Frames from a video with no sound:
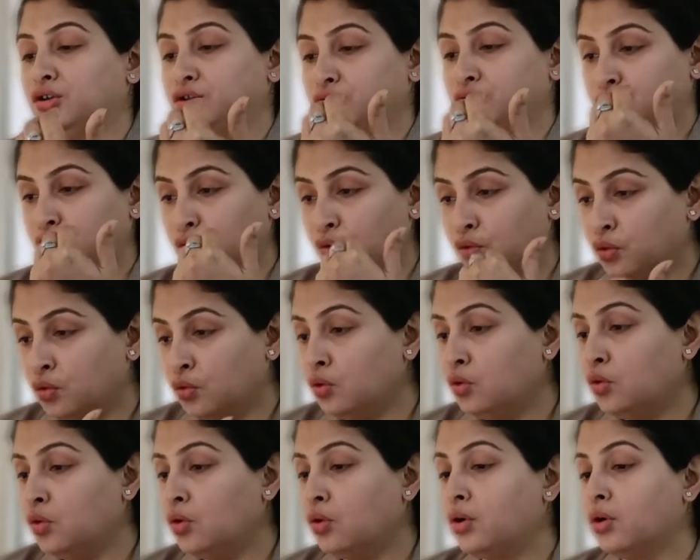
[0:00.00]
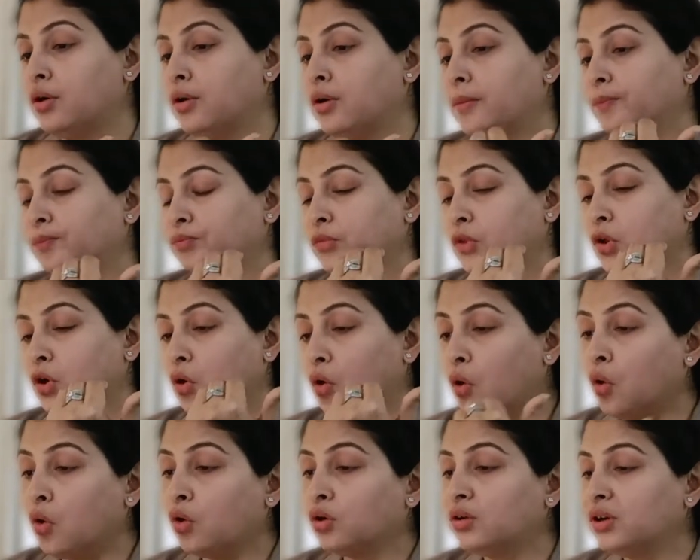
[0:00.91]
through
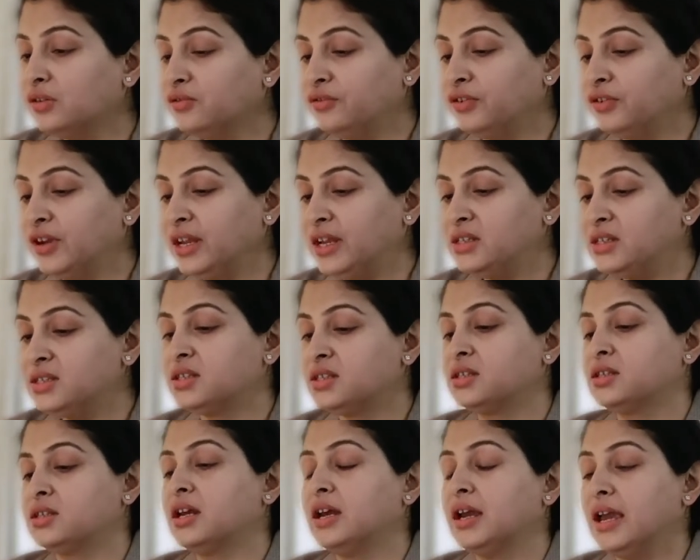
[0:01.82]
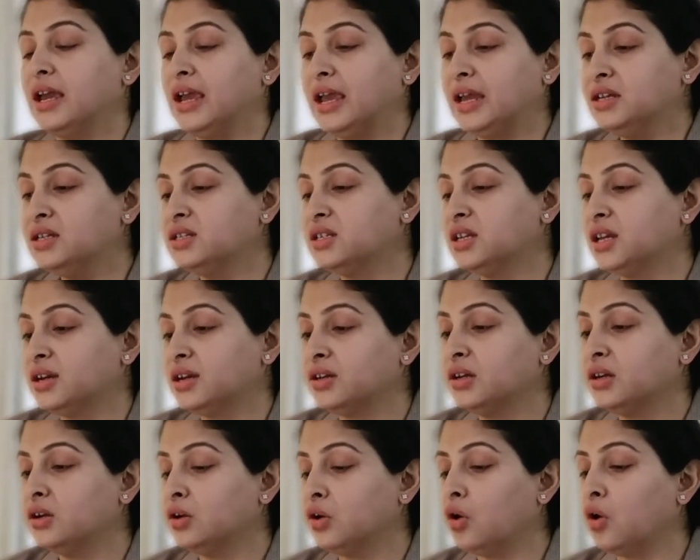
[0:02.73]
oral feeds,
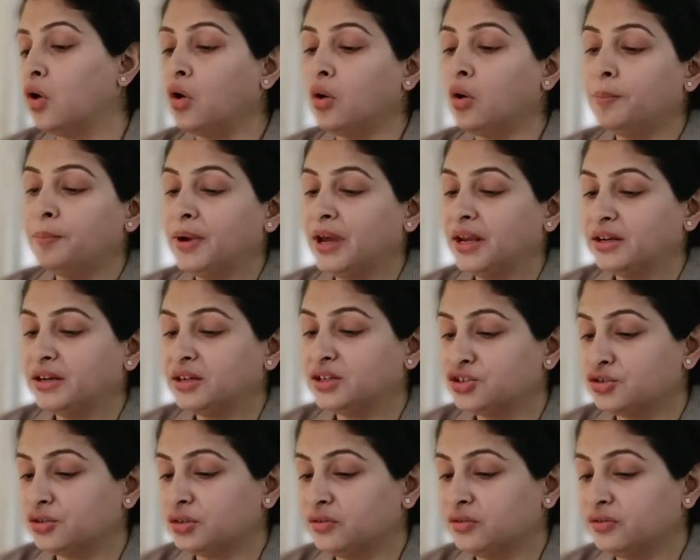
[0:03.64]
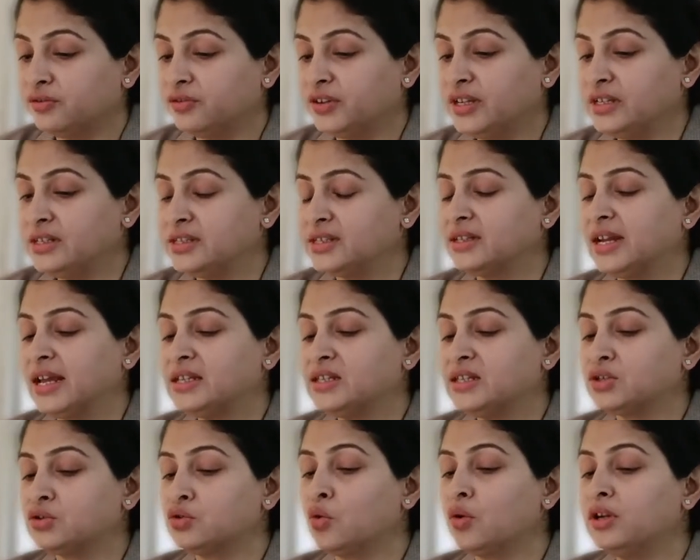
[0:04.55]
enteral or parenteral feeds.
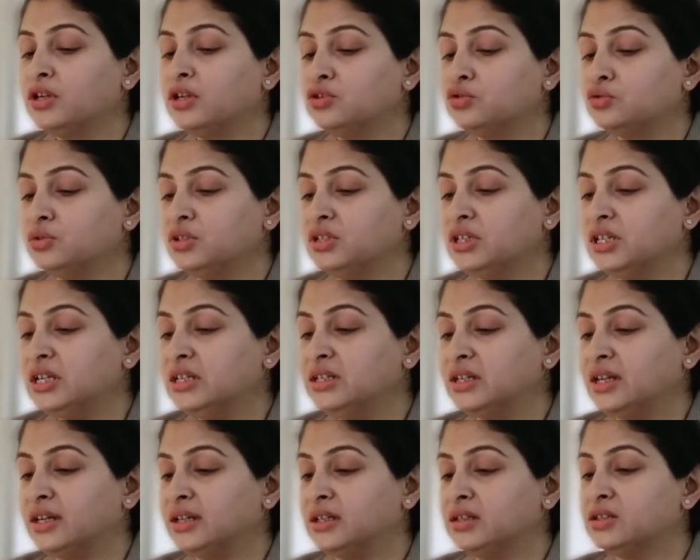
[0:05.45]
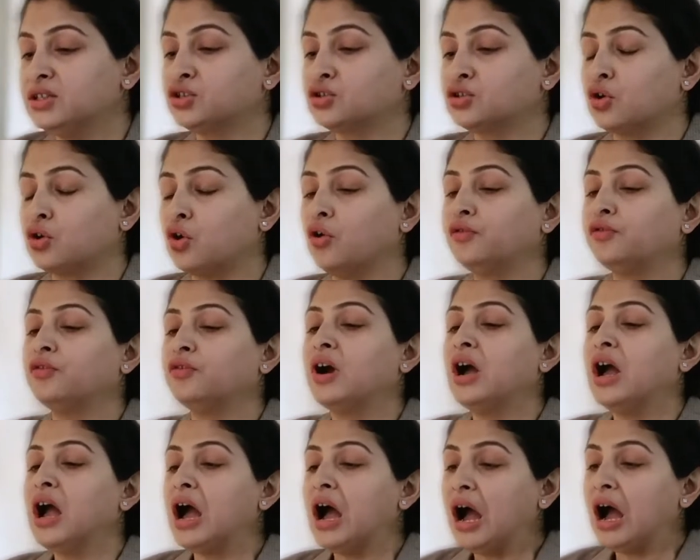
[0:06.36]
Let's go into details of
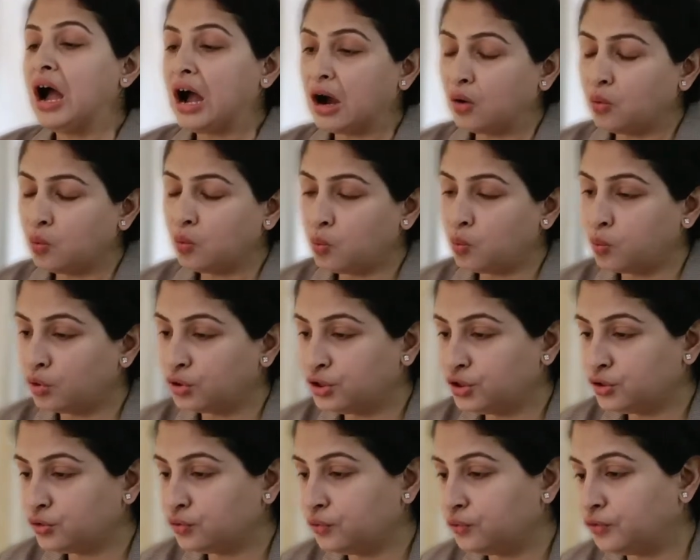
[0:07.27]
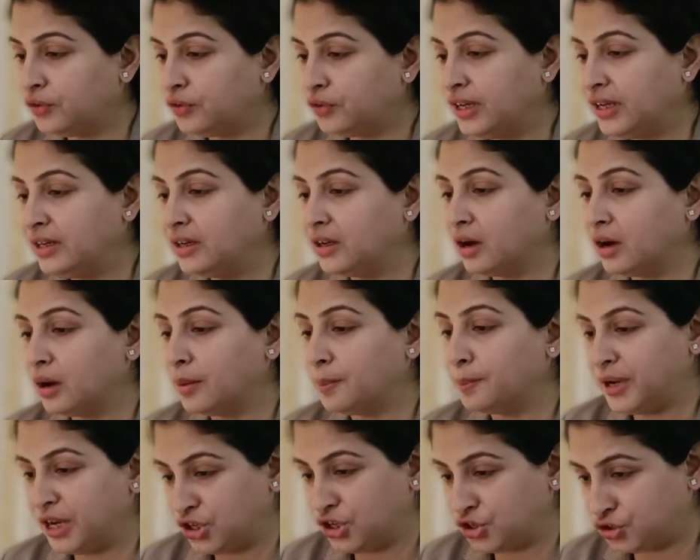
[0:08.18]
how would you feed a
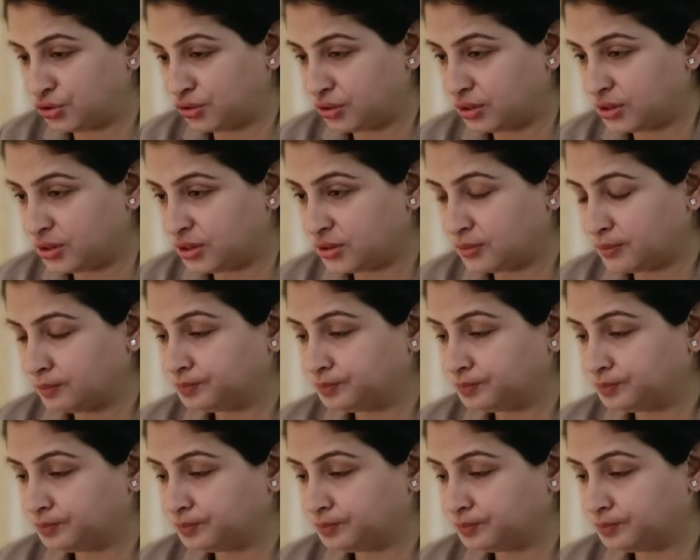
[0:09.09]
patient.